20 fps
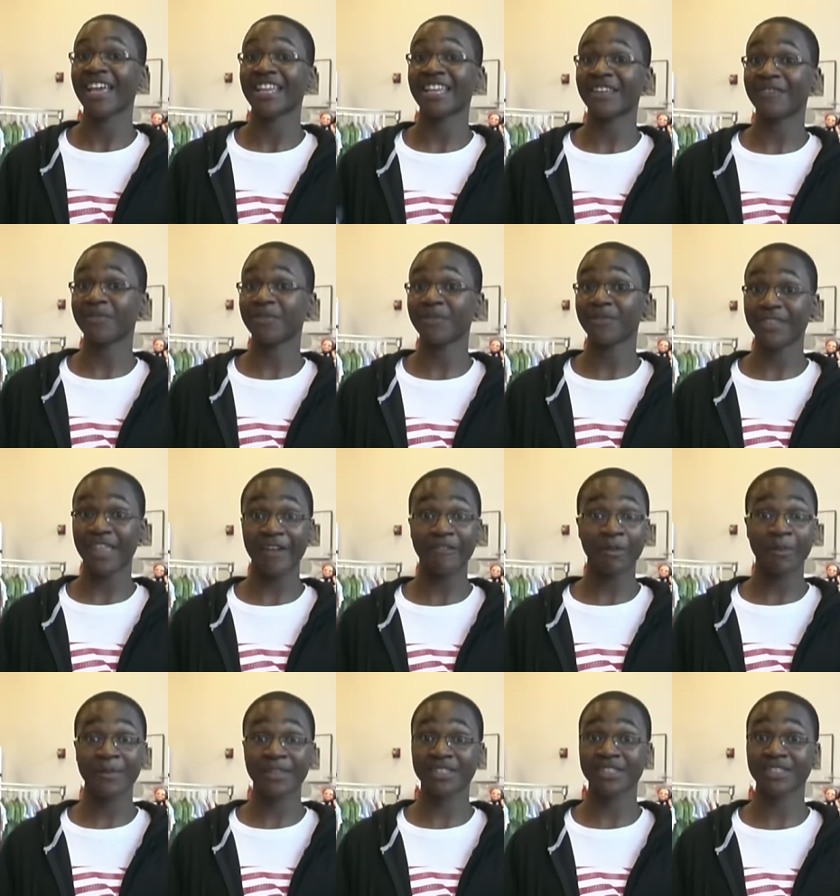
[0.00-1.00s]
And if you've
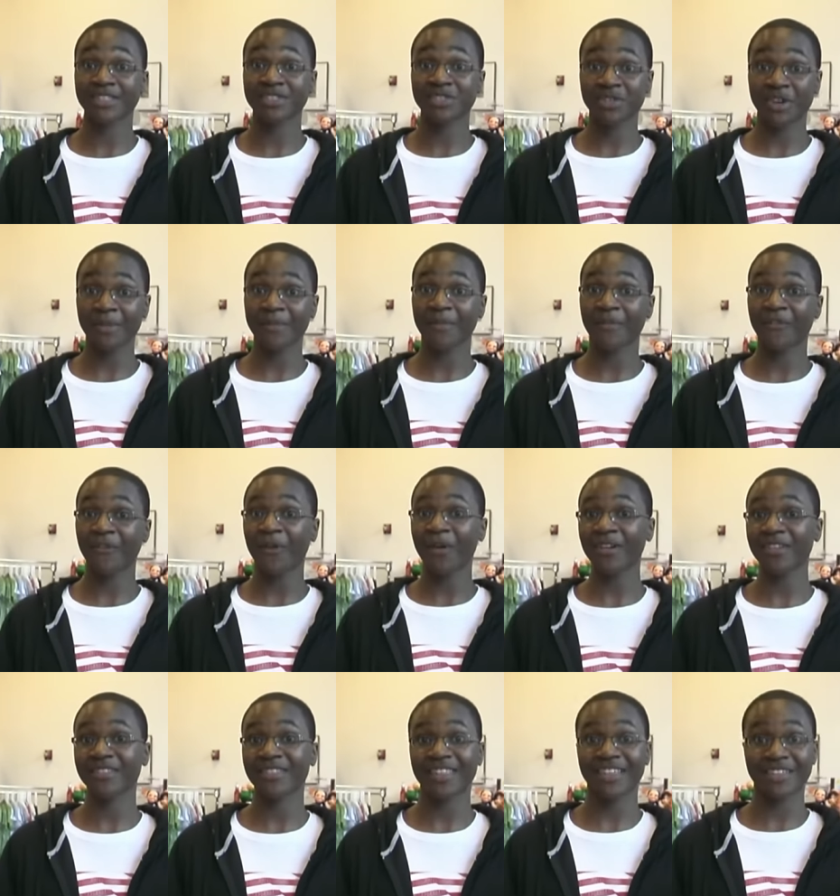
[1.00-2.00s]
never been to Detroit
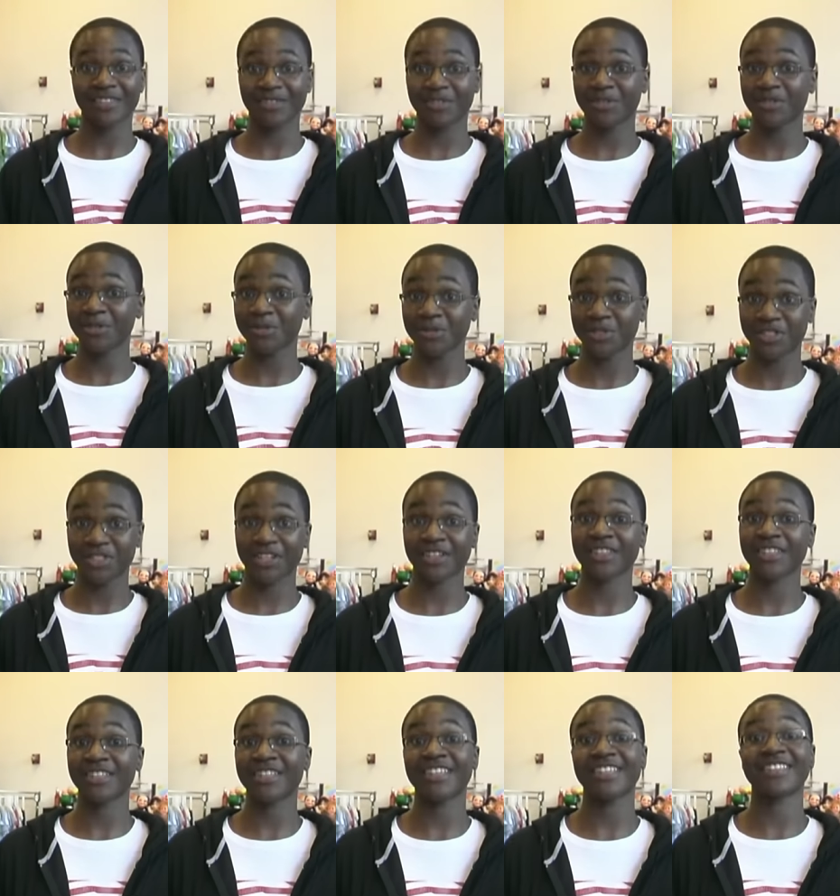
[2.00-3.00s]
before, then you
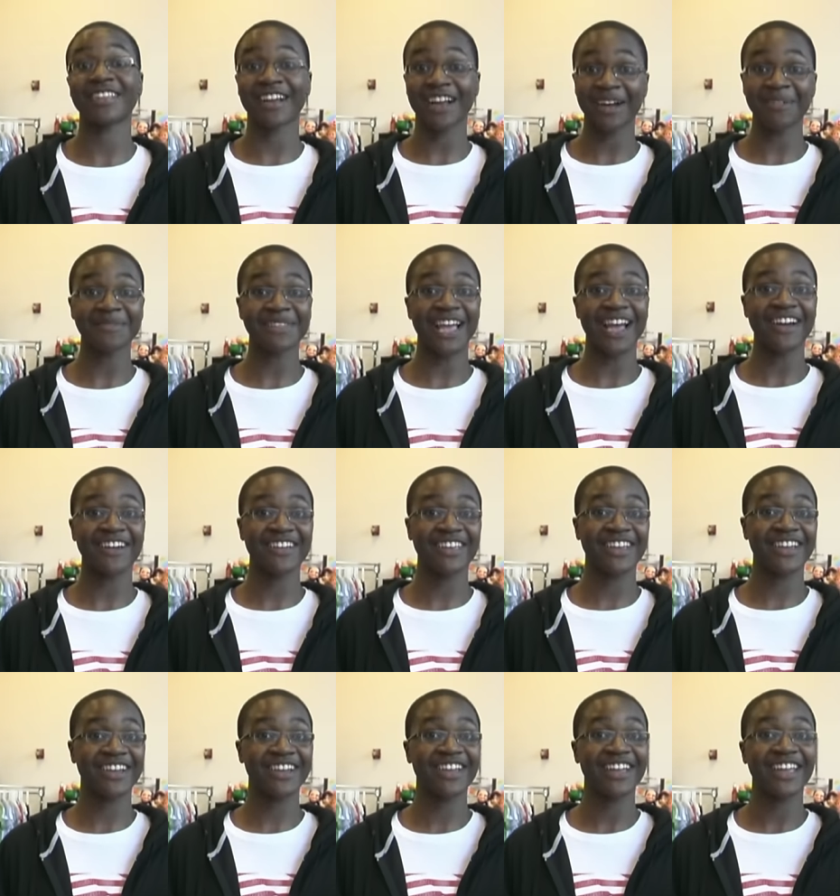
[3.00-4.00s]
surely need to come down
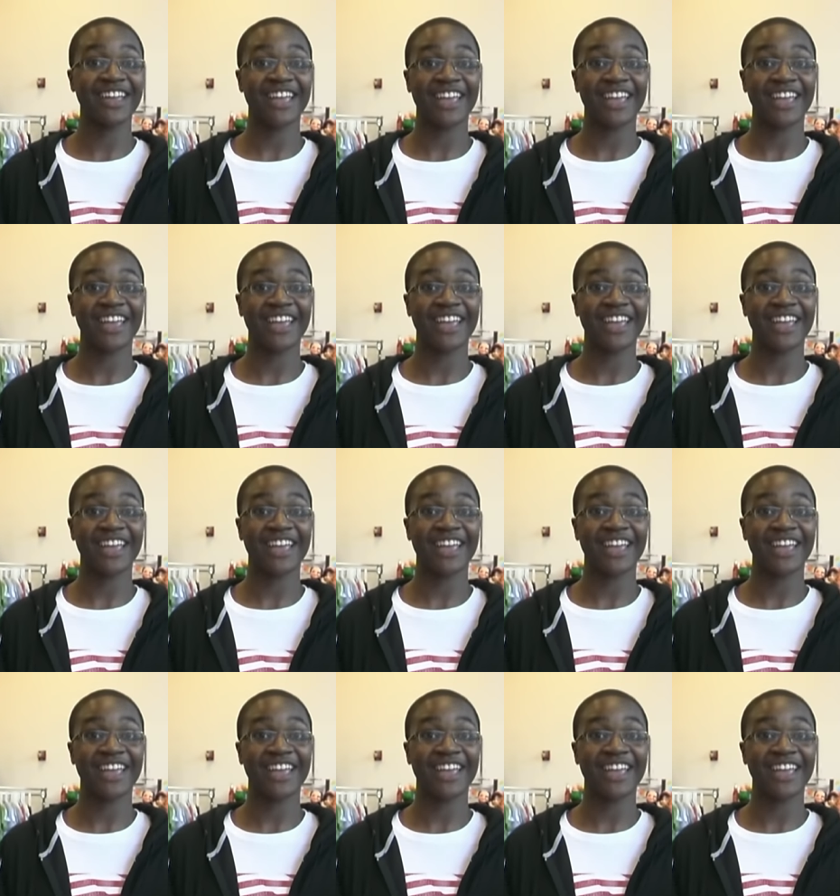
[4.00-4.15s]
here